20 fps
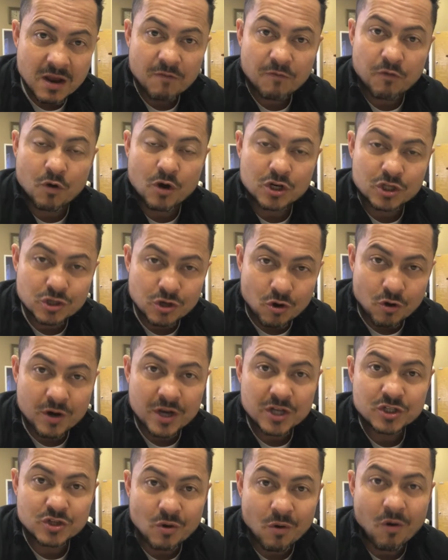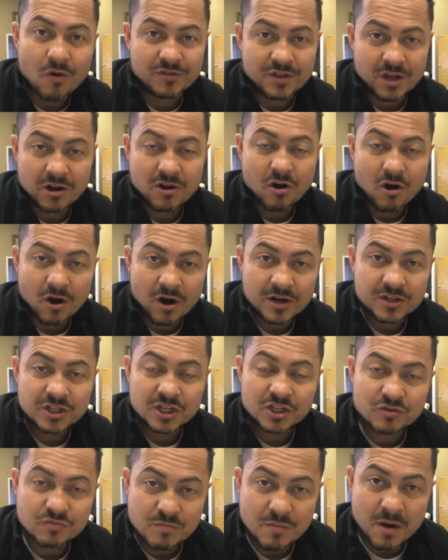for as long as you own that car,
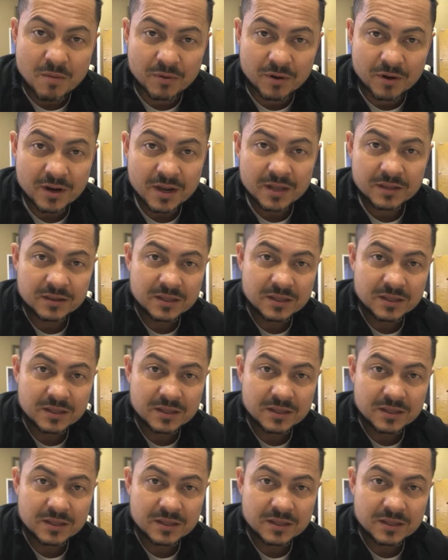just remember,